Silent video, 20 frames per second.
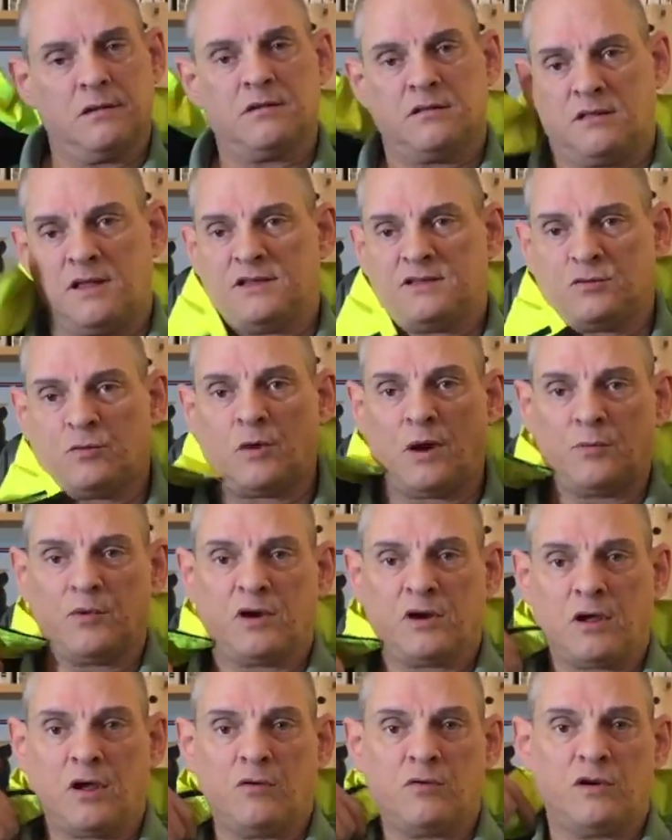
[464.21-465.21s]
that's where I'm going
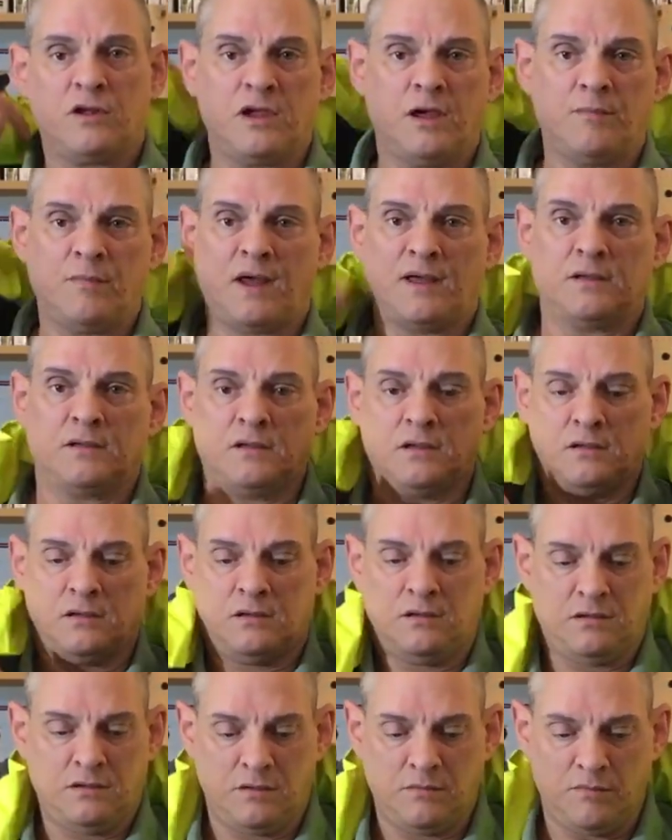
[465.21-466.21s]
to go to get
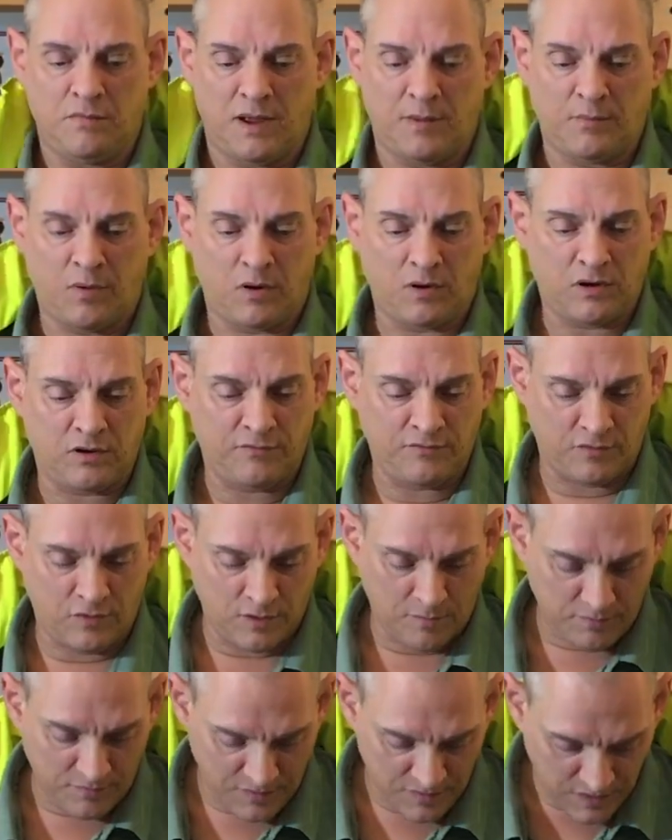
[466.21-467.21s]
my Parka
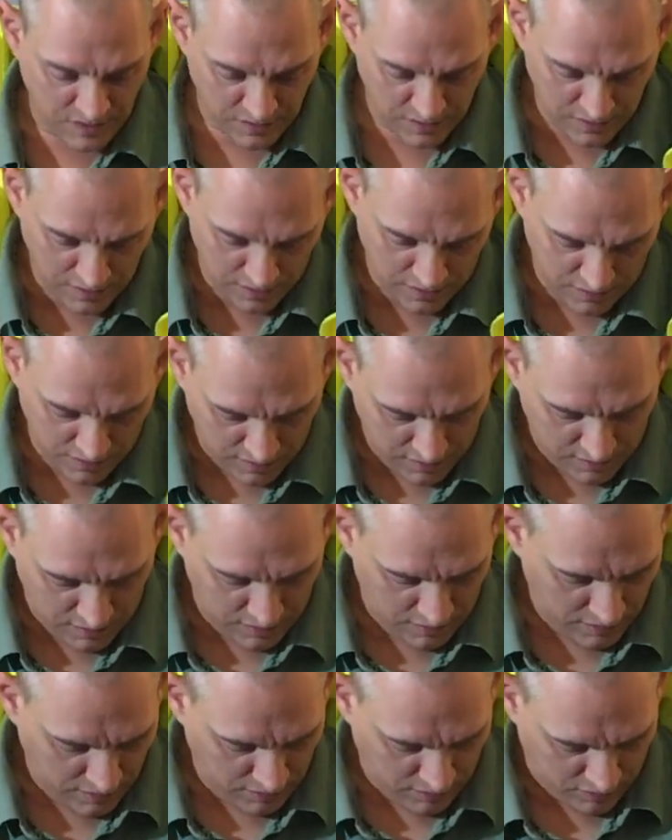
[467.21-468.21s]
from.
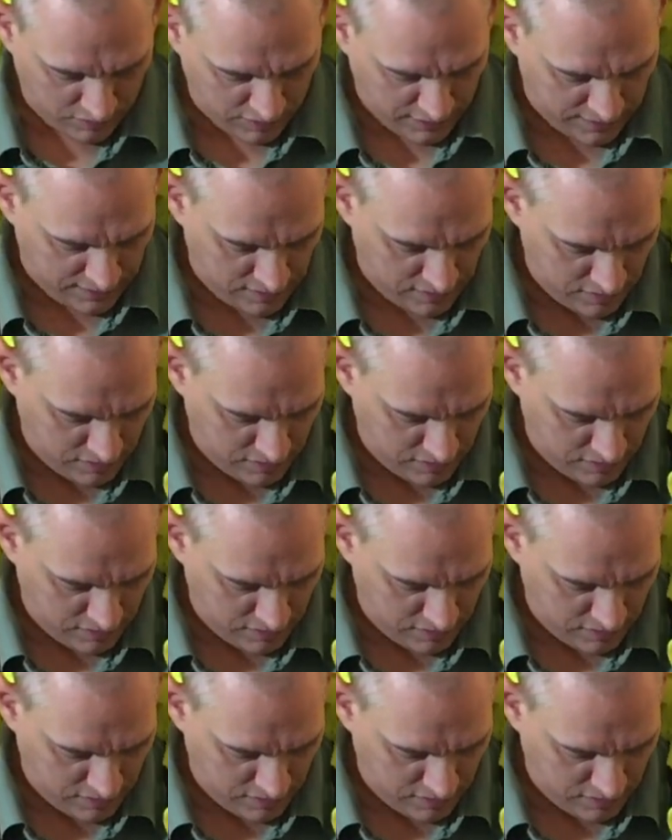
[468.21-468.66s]
Okay.